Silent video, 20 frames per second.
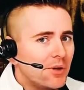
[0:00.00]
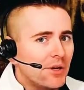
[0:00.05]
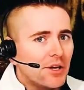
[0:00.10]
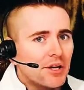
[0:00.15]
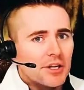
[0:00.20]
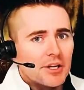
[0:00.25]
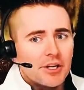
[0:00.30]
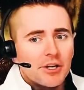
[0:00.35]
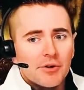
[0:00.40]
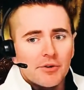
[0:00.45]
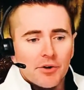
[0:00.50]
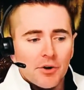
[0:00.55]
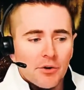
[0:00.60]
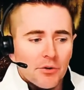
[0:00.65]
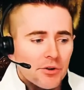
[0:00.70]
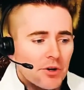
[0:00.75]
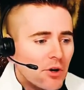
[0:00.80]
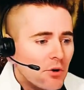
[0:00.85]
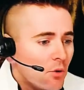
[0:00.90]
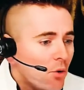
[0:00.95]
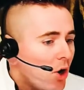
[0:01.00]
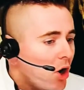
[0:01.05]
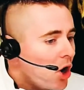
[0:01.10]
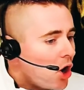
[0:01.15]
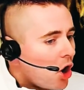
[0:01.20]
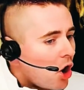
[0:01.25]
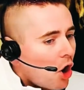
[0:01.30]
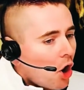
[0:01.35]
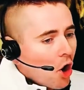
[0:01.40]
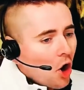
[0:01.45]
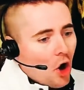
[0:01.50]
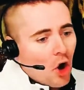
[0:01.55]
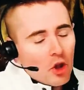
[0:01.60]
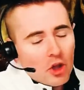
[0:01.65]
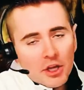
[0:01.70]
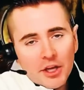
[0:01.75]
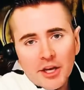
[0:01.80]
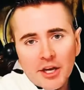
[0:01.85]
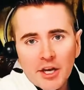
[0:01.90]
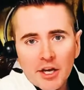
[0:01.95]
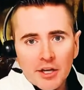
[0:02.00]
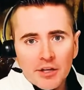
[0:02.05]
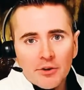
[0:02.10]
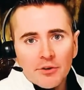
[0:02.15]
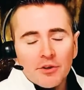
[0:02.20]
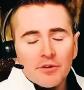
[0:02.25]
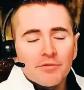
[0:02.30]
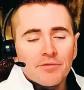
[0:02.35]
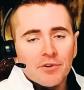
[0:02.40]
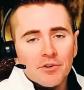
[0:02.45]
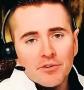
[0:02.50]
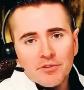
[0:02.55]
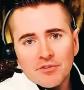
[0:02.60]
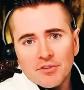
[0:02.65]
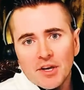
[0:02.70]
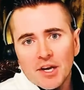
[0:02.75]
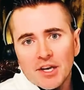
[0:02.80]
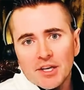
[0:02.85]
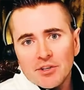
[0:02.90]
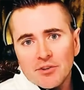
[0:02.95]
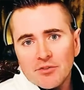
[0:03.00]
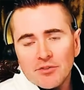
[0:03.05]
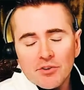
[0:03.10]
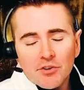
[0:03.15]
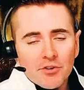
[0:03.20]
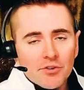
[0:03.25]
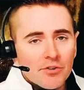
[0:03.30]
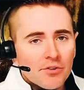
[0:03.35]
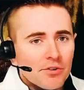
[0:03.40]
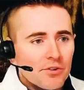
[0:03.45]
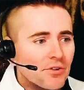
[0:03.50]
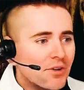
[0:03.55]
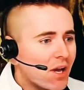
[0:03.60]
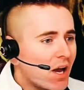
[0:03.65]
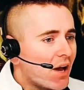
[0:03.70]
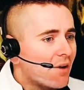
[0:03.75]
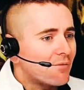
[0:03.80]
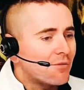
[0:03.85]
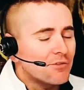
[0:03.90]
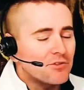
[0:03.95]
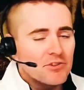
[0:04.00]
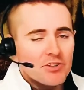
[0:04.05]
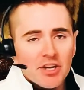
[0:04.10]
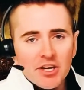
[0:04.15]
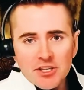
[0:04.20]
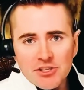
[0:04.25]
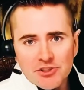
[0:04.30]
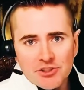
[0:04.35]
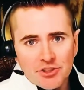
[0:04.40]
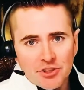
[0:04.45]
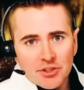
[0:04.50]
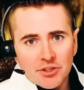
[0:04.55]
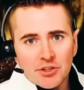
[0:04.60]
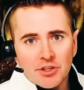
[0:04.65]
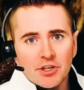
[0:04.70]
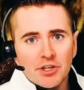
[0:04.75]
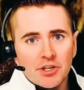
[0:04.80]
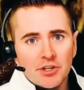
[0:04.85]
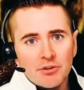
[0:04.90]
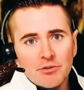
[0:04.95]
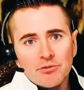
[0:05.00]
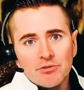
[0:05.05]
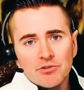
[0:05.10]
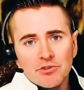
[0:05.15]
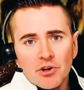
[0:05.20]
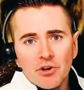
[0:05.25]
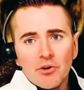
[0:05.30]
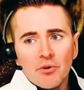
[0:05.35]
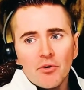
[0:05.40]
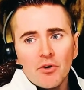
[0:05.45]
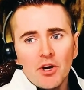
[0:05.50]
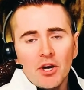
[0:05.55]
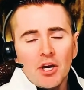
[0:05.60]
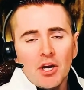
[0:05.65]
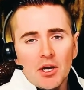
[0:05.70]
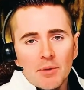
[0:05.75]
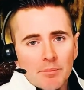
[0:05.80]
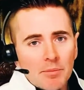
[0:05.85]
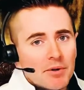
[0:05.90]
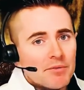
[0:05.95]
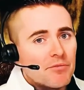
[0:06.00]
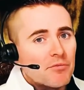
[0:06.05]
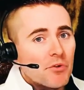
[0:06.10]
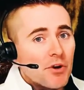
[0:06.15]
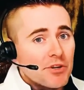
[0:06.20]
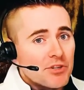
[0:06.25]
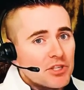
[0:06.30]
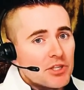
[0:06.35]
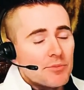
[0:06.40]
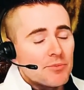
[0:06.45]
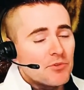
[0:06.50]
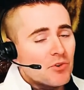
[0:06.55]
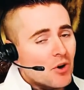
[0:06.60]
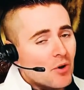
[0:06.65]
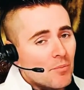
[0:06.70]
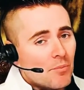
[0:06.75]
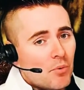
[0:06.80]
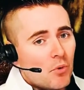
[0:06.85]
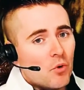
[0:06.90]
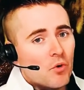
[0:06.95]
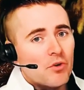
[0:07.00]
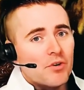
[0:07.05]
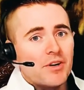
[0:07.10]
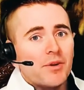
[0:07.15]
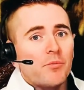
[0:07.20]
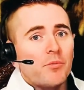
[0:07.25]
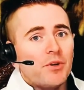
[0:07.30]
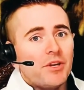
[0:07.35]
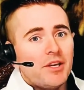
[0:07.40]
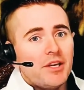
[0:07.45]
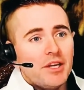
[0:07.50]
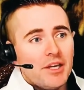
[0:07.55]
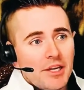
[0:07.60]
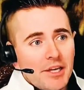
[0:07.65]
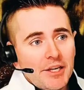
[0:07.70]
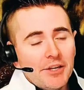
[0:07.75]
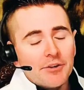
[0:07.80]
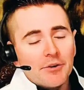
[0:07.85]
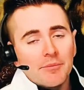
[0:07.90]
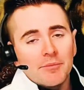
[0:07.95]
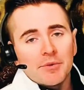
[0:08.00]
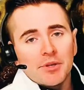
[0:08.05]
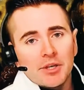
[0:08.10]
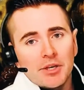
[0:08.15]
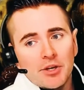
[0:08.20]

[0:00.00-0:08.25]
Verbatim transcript: You know, don't go all in on the first, second, or third conversation, you know. So, but friendships are important and we need them, you know.